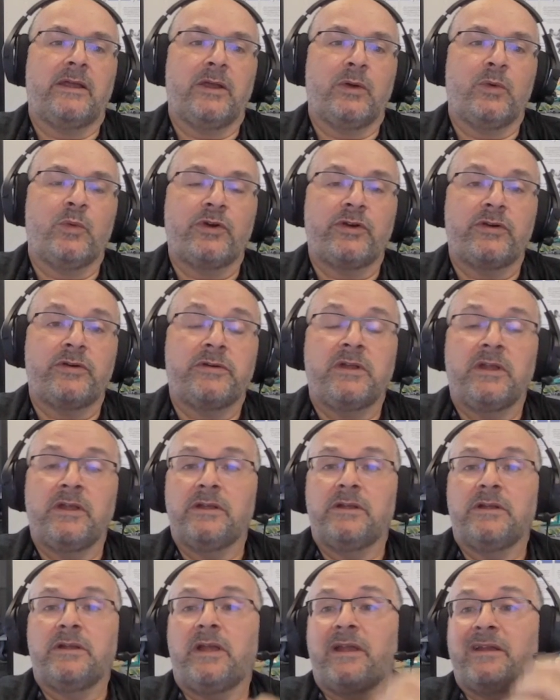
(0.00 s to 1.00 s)
we're
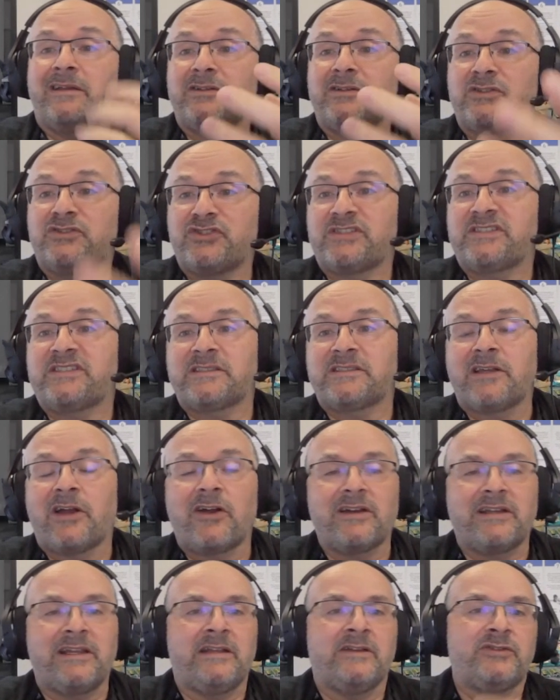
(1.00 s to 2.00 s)
just
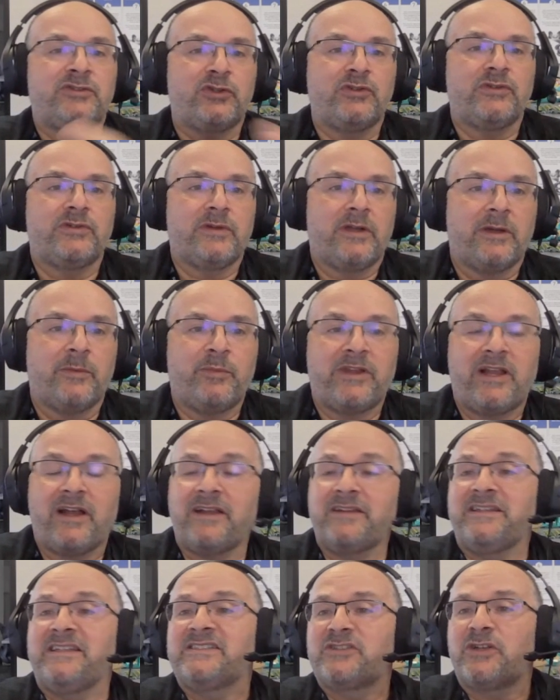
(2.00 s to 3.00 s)
starting to
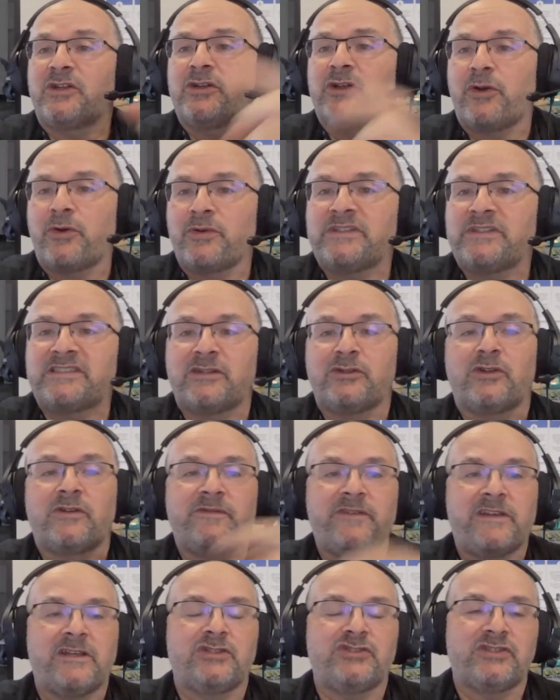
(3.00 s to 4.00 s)
apply these alerts and
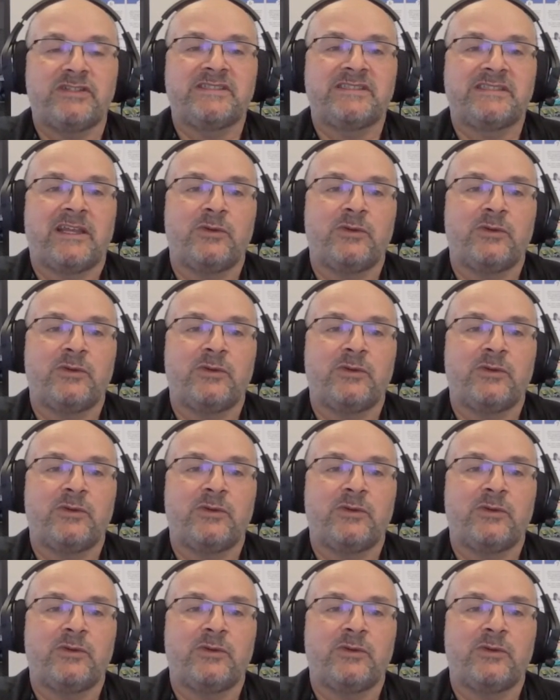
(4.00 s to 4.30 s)
notifications,